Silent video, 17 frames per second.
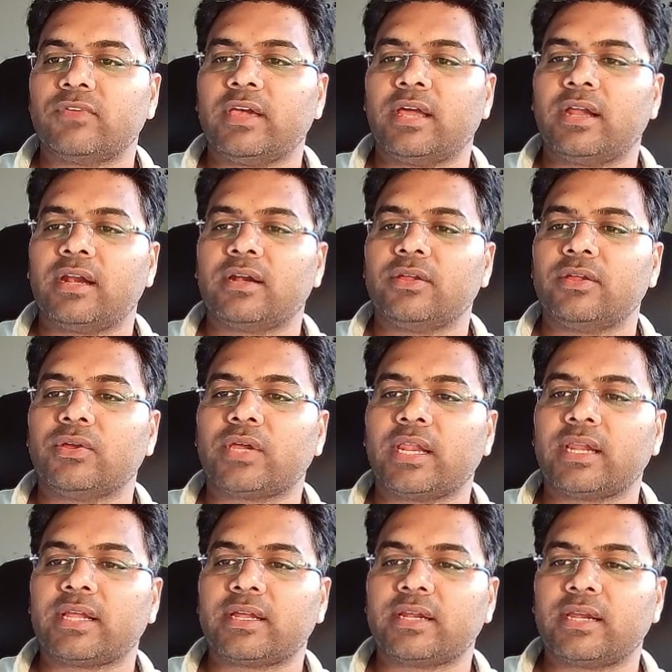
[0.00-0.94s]
where you
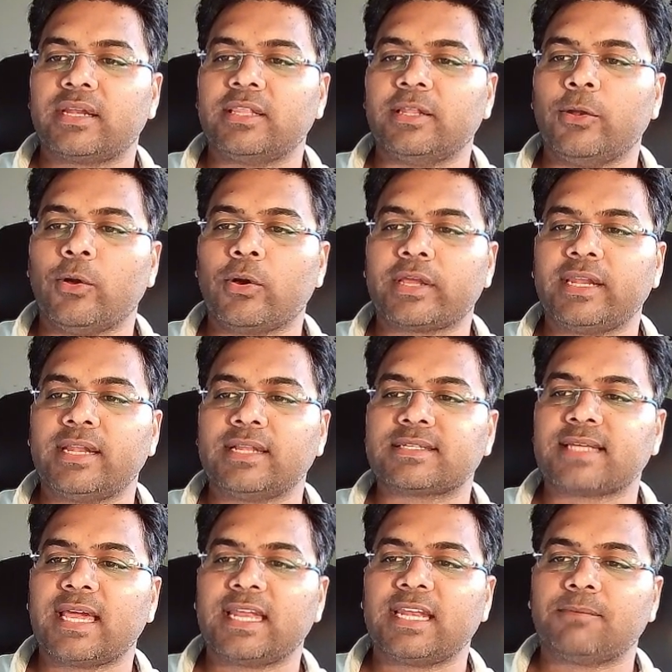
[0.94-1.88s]
can create the login
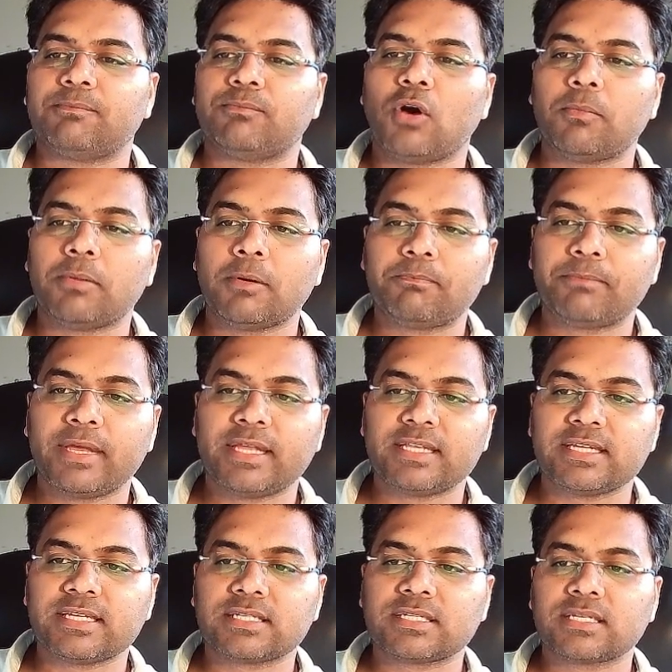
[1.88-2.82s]
and sign up pop-up
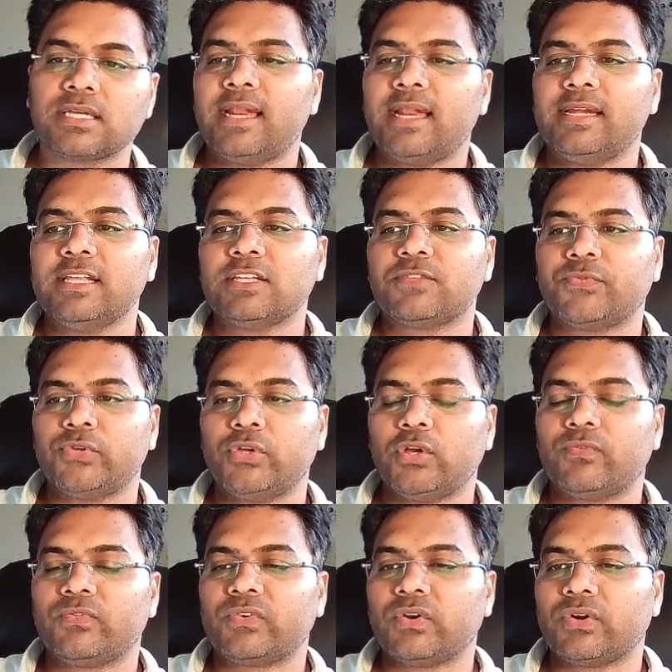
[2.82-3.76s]
pages, and it is free
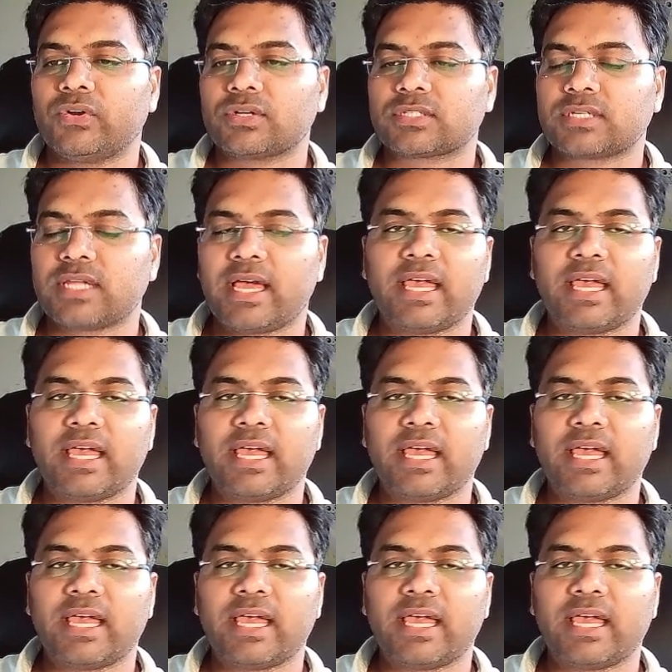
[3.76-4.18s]
of cost.